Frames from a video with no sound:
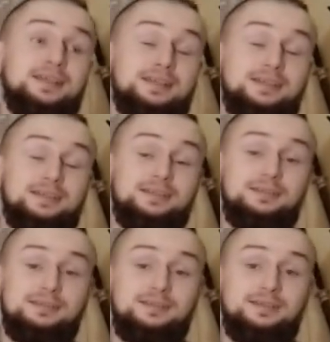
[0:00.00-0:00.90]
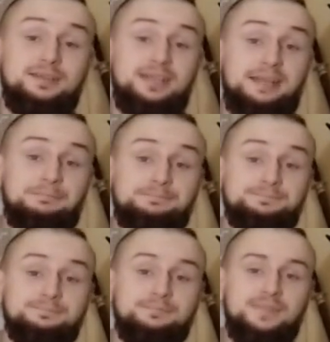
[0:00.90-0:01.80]
and yeah
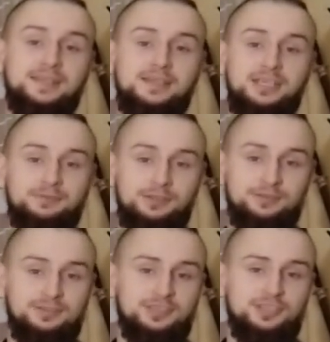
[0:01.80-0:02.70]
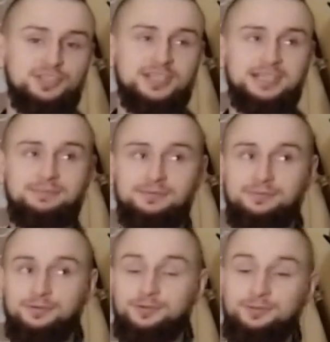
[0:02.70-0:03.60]
if you don't see each other
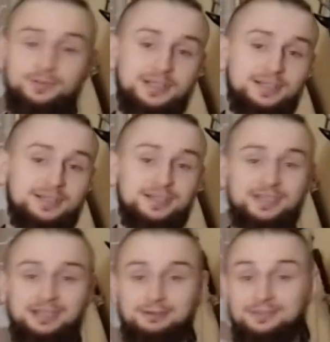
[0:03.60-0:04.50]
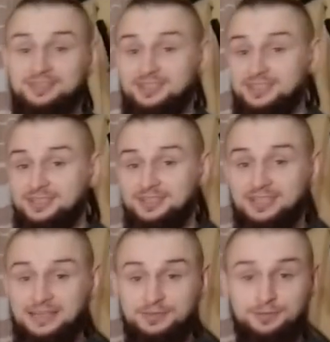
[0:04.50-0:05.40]
before New Year I would say
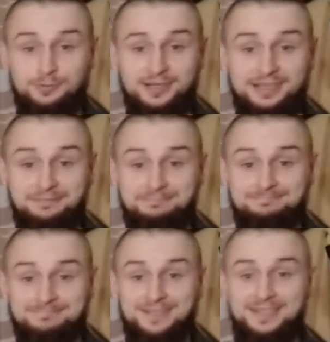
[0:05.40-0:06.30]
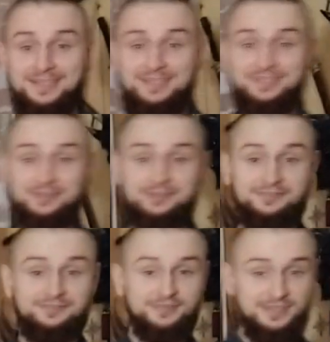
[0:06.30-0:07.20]
Happy New Year.
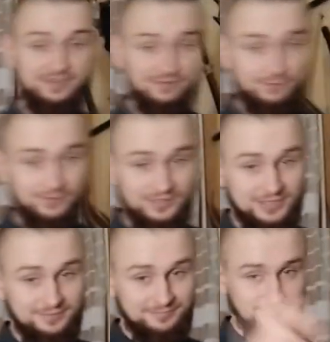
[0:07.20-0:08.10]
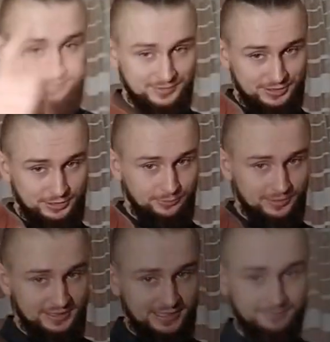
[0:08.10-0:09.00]
So, thank you for watching. See
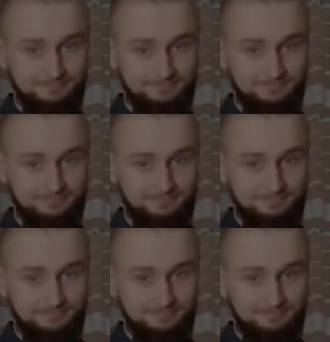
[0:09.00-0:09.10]
you next